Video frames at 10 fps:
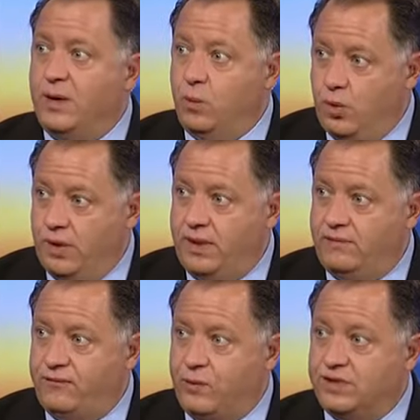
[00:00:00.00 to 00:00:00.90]
they would.
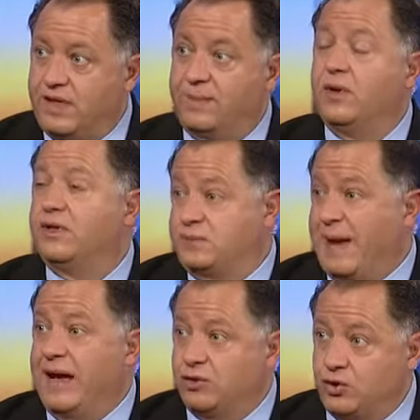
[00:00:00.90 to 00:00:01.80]
For example, a
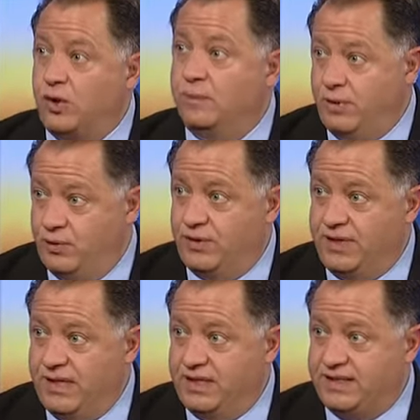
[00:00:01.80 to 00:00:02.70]
spousal
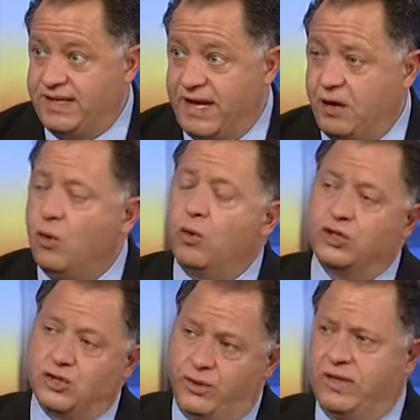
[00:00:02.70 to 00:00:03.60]
immunity is there, or
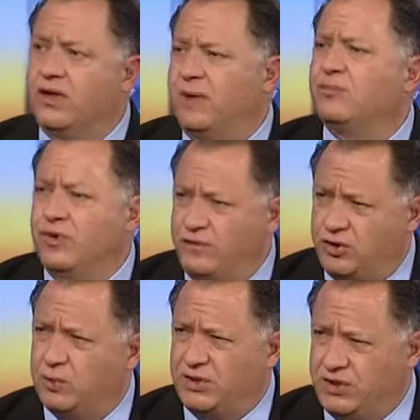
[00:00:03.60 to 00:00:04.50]
attorney-client
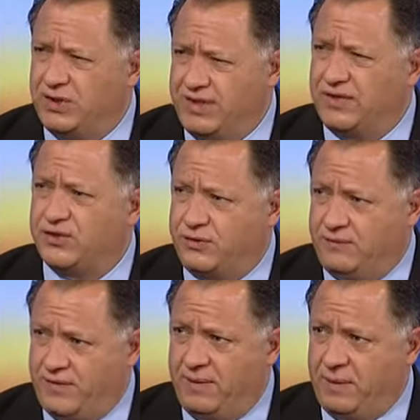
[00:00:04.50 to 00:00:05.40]
privilege, which isn't necessarily
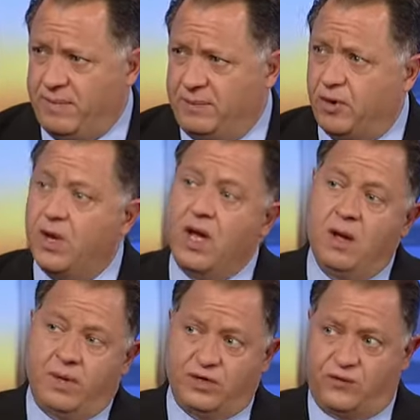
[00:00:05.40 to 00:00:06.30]
a family member.
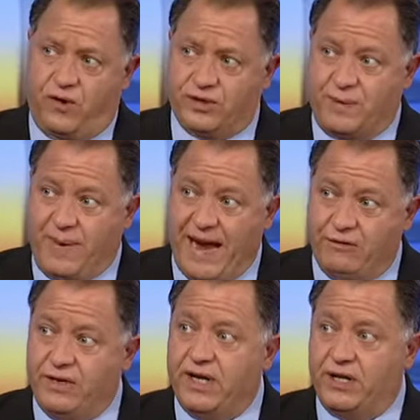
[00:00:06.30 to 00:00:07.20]
But as far as a
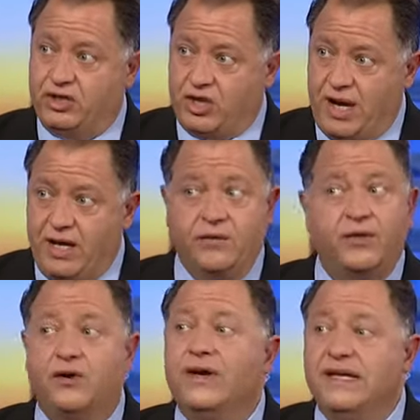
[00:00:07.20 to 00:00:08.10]
parent and a
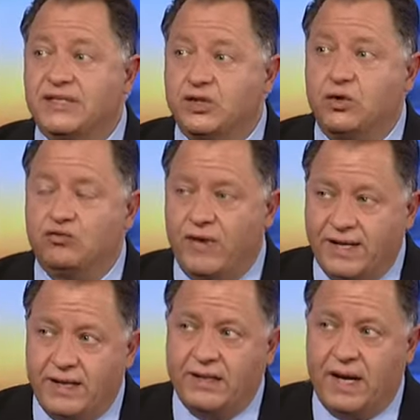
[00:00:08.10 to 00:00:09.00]
child, there is no
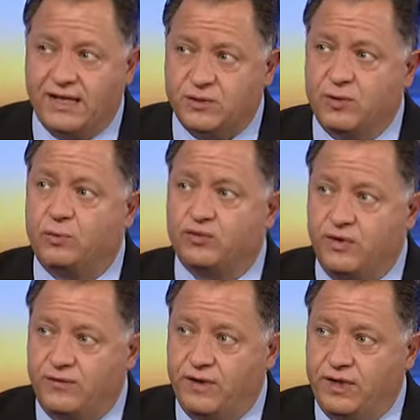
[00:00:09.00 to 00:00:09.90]
recognizable
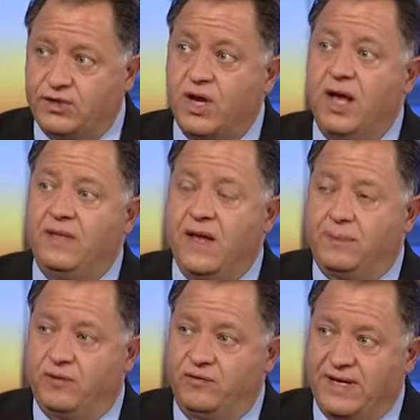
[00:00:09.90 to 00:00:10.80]
privilege that
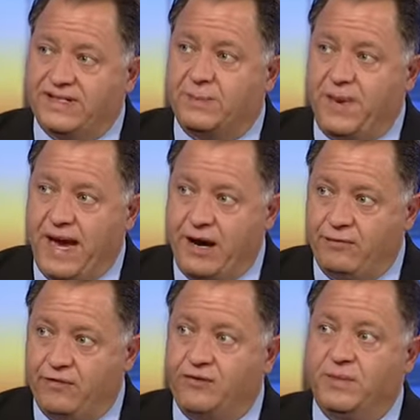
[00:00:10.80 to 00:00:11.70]
prevents a
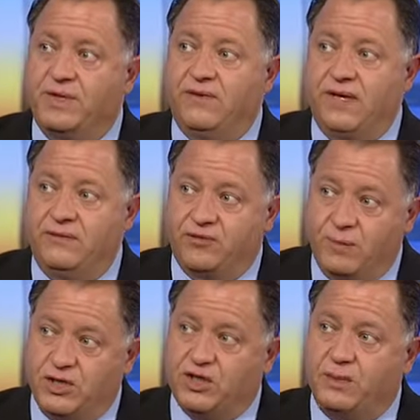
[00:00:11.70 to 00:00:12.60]
parent from giving
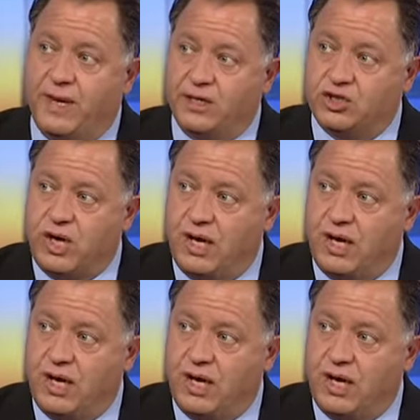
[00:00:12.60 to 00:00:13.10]
information about a child.